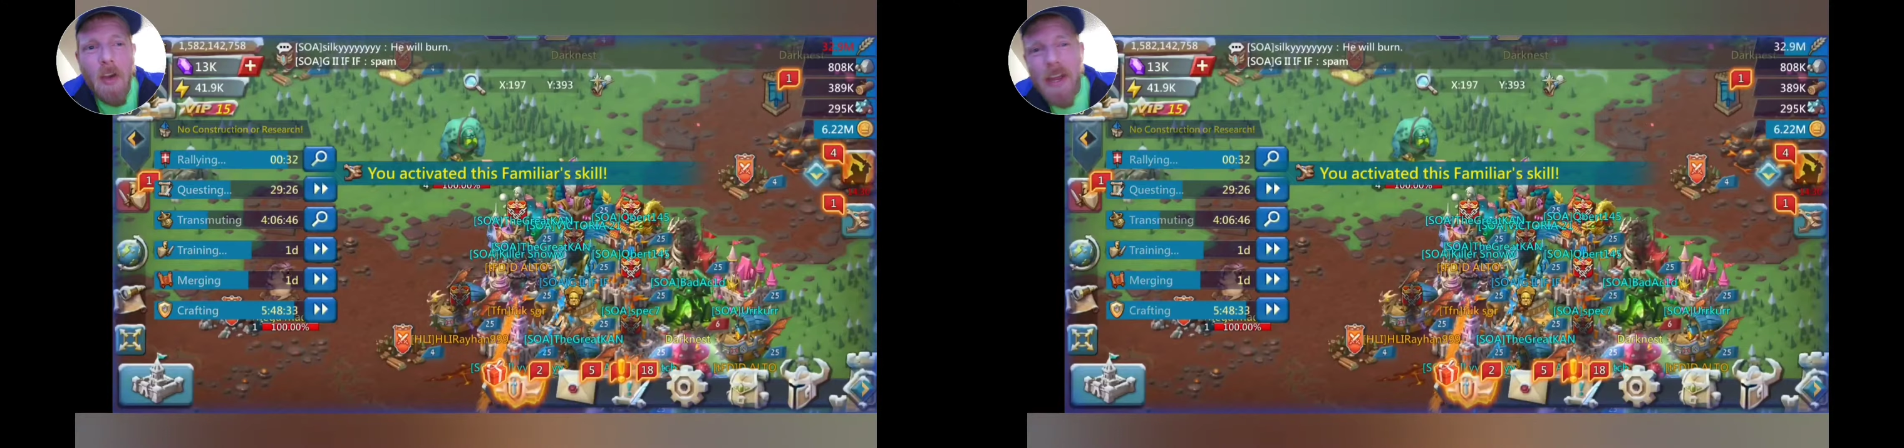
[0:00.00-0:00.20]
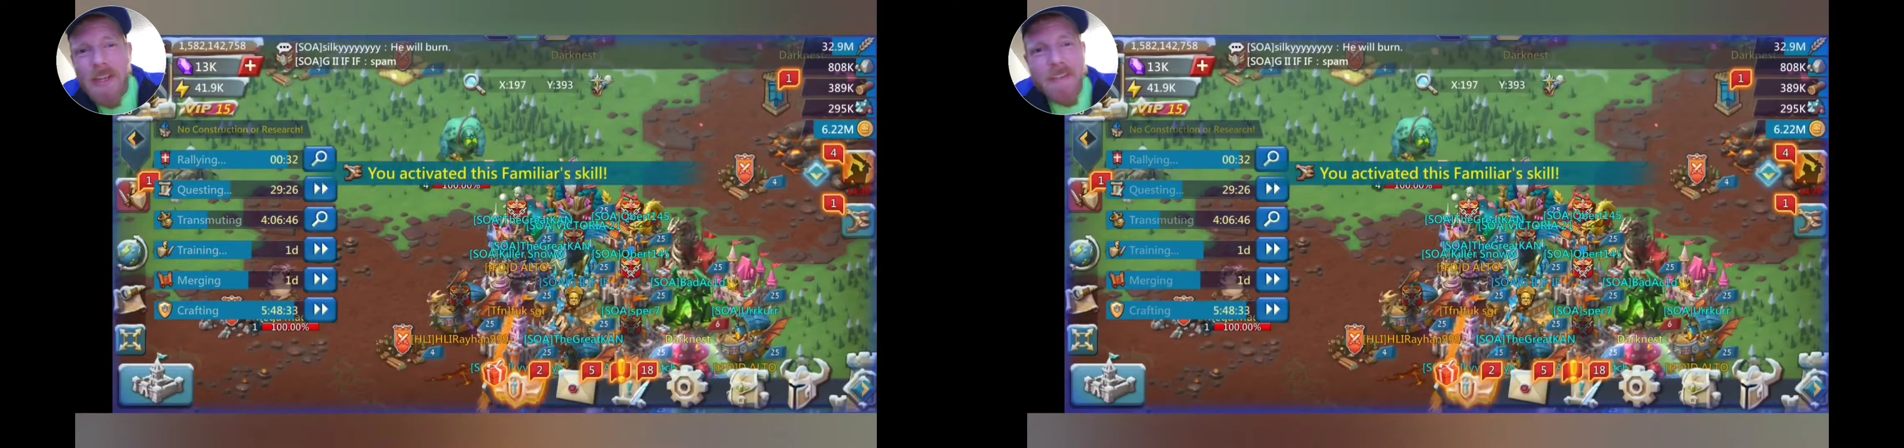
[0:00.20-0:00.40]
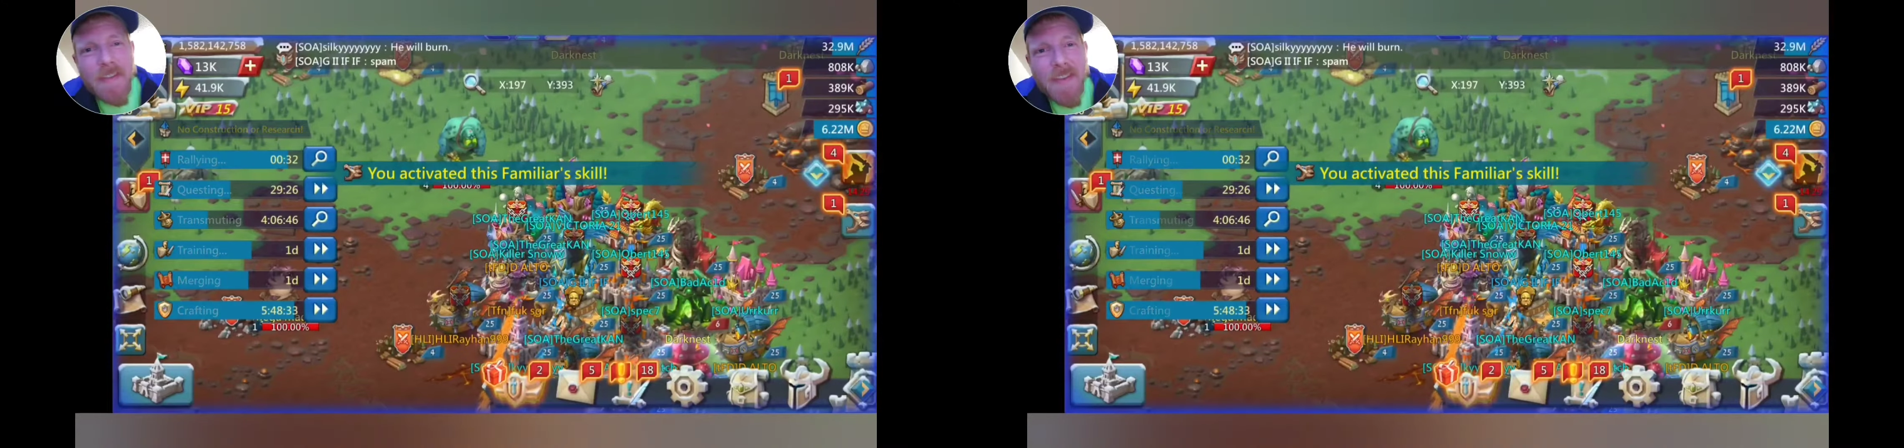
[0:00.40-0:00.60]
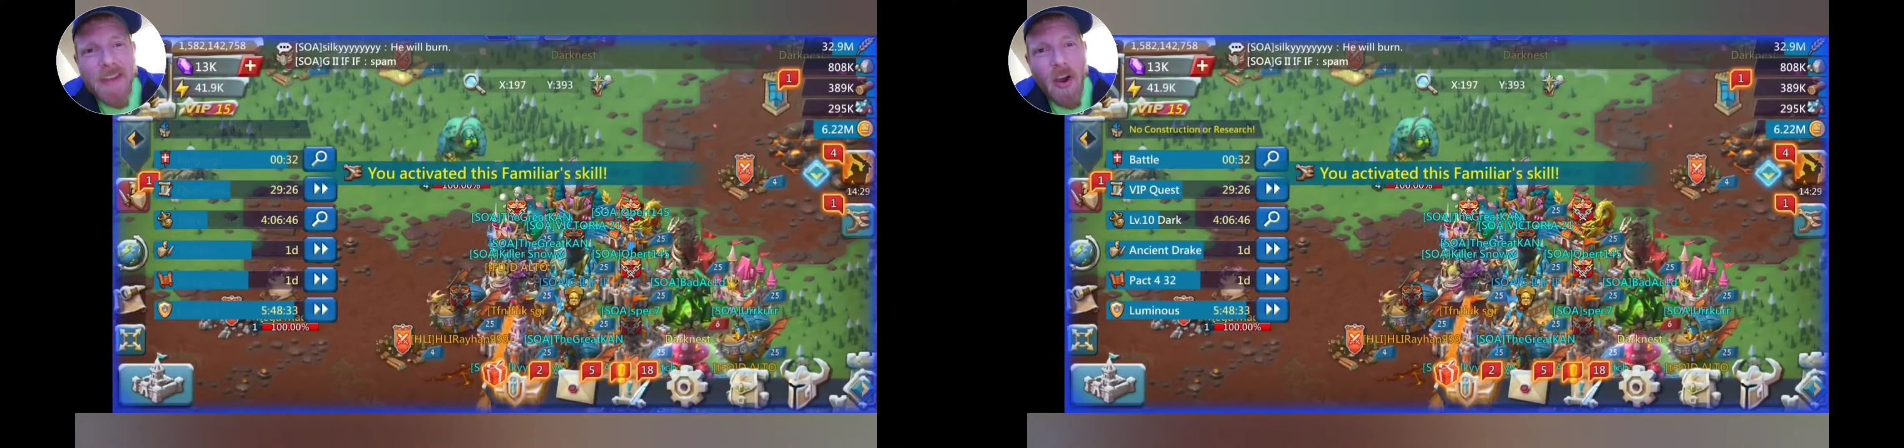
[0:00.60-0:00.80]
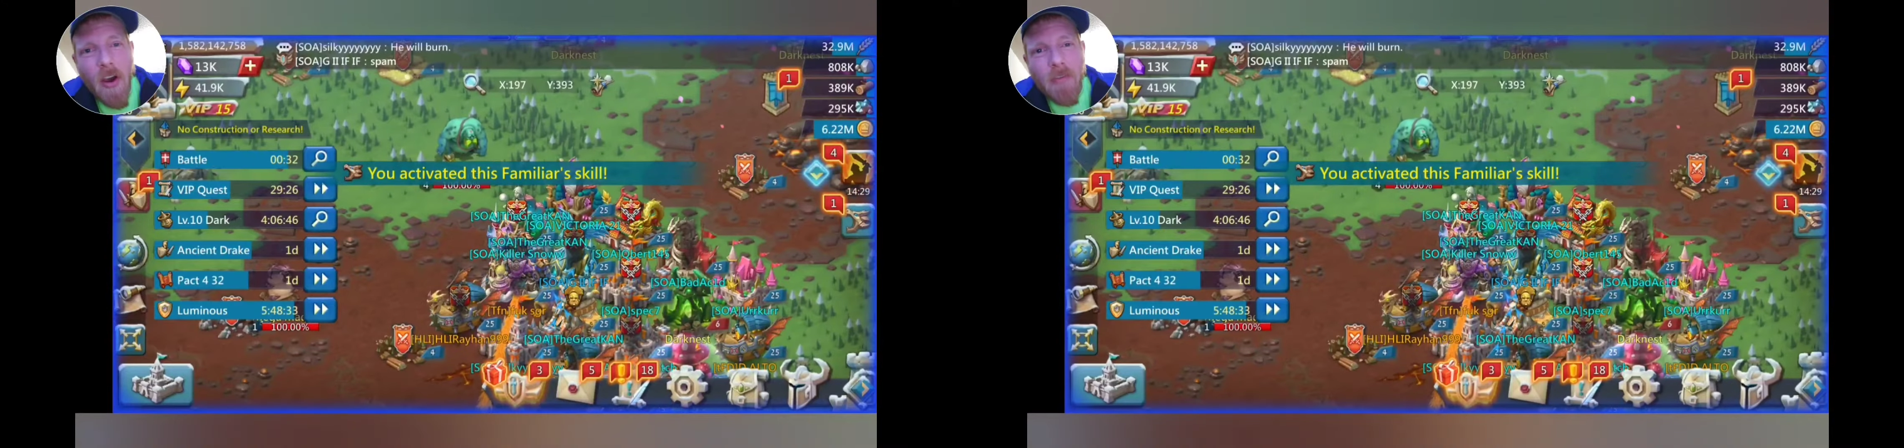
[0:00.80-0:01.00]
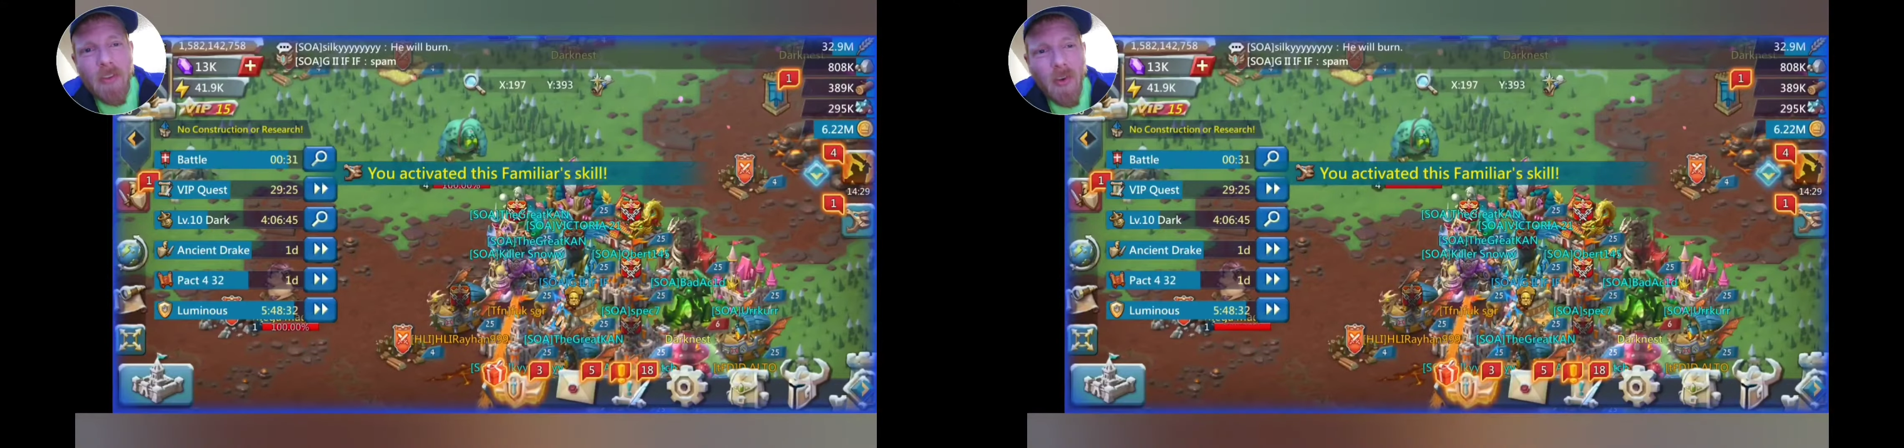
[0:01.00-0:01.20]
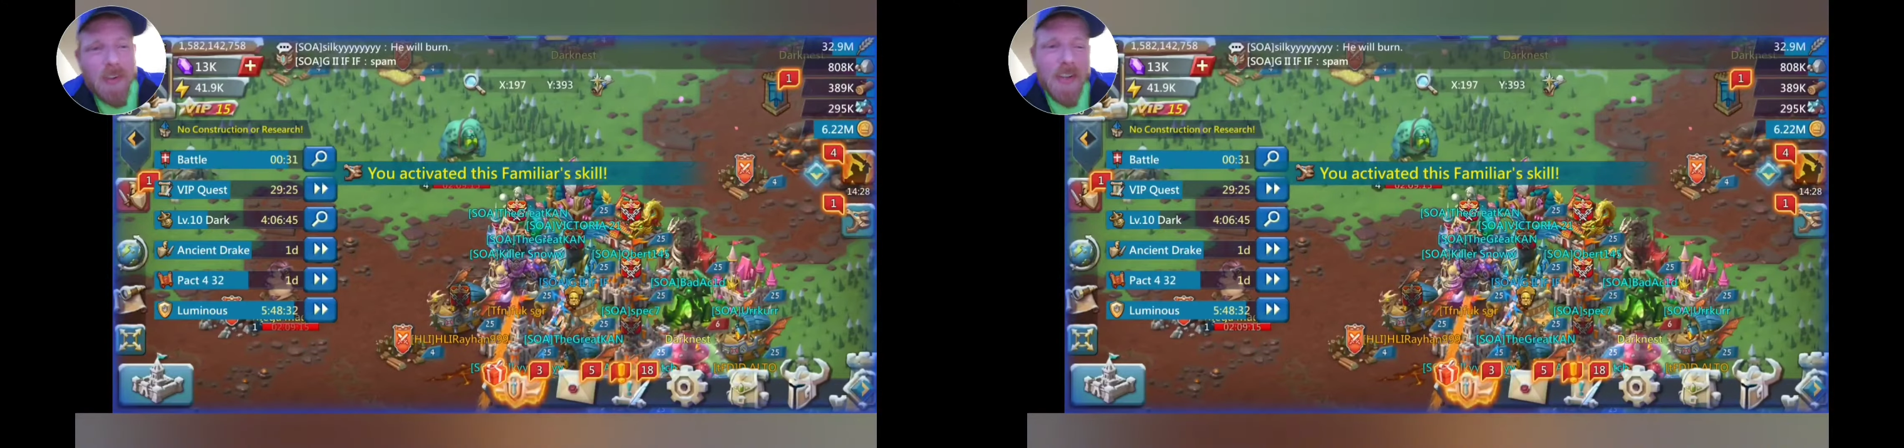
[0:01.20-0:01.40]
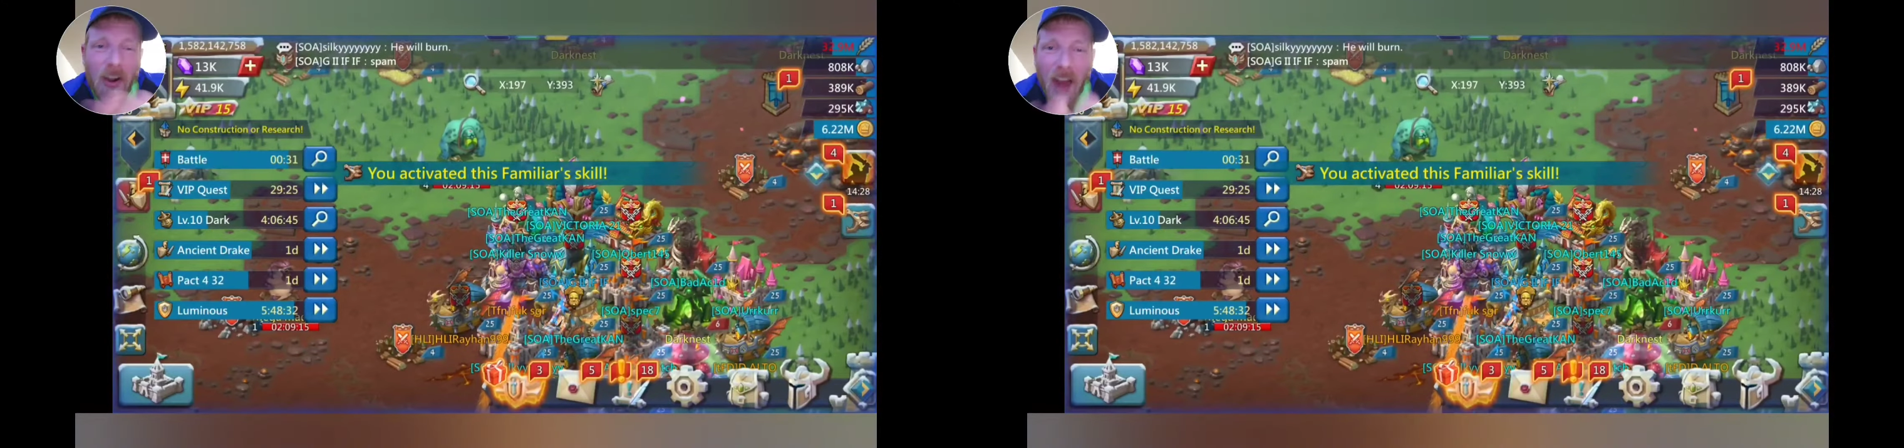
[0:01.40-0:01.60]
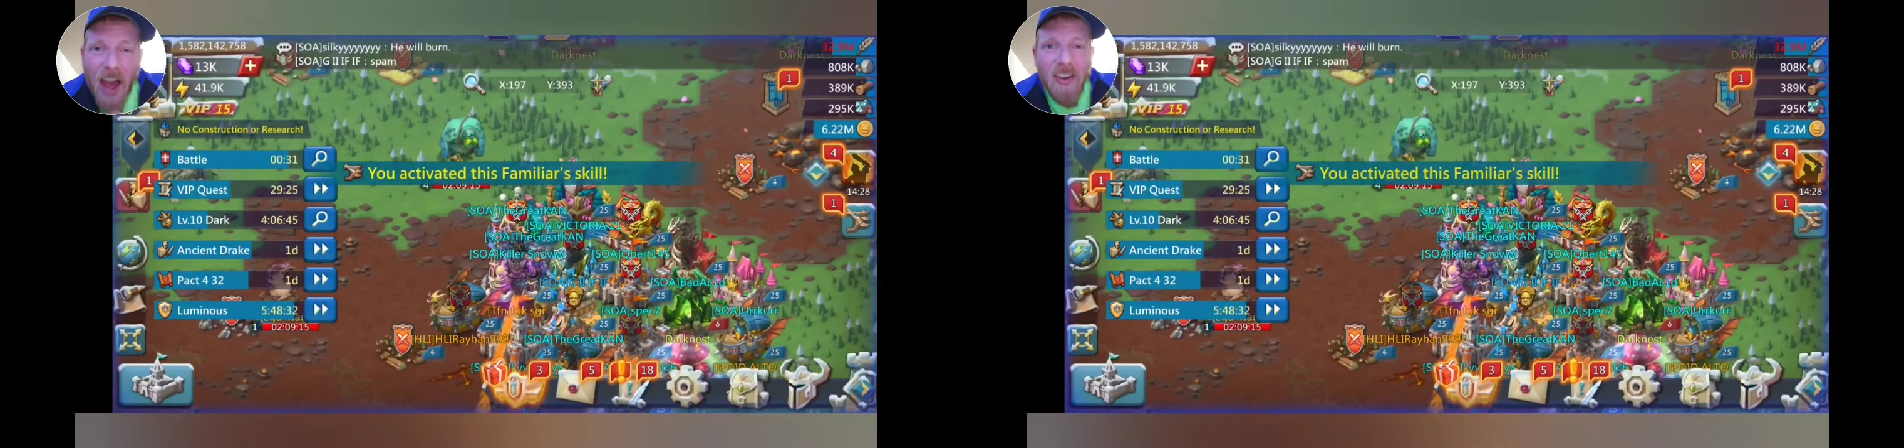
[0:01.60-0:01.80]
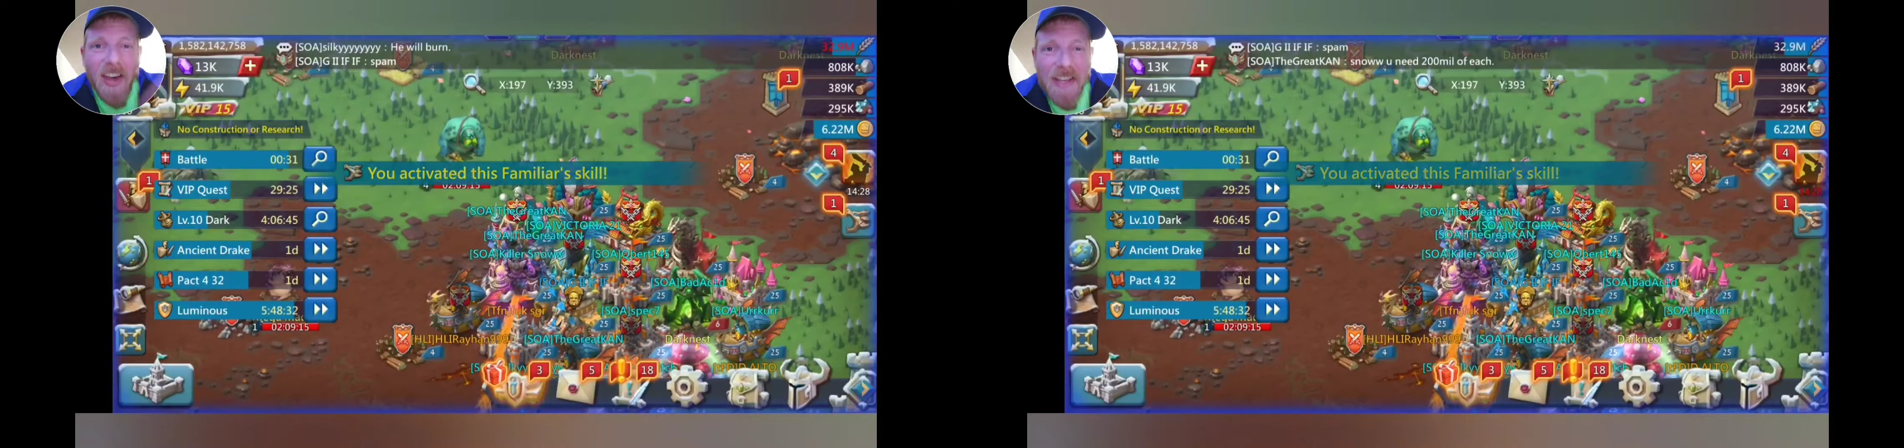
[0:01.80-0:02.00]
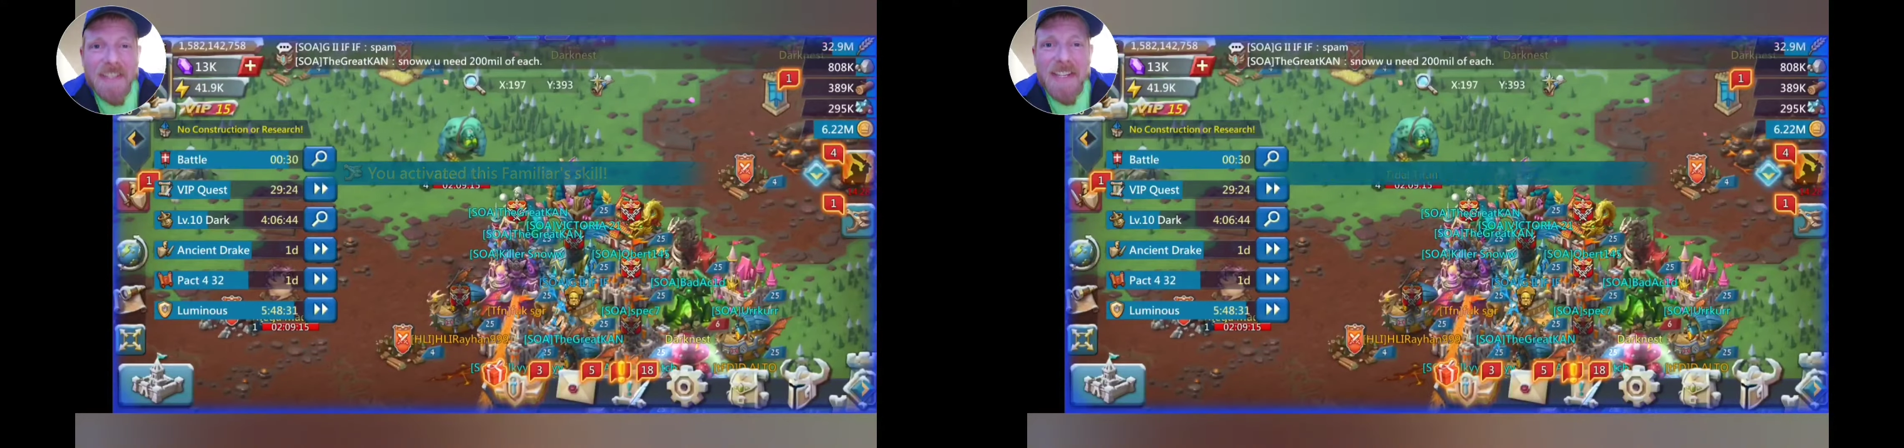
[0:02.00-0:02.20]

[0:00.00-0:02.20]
is the overlords, our allies,